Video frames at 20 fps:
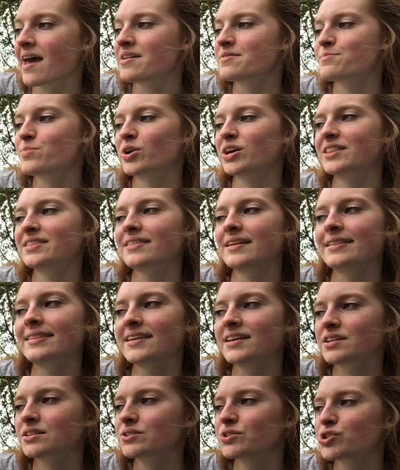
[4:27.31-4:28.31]
and put the
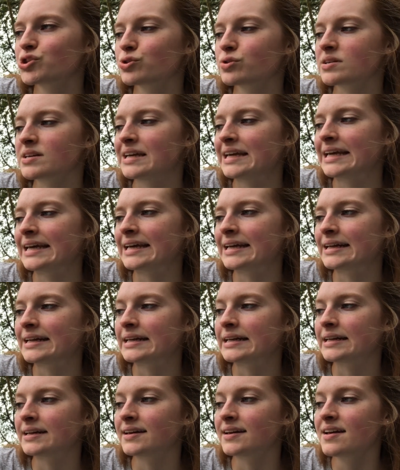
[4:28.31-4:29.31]
little tree
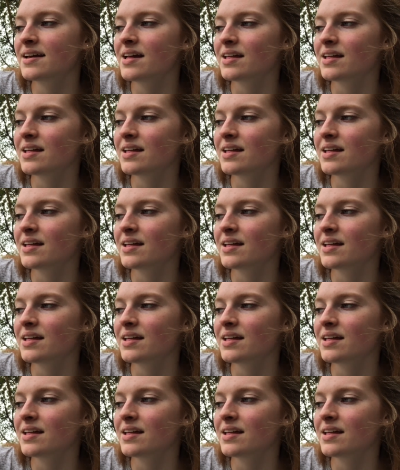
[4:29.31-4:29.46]
in.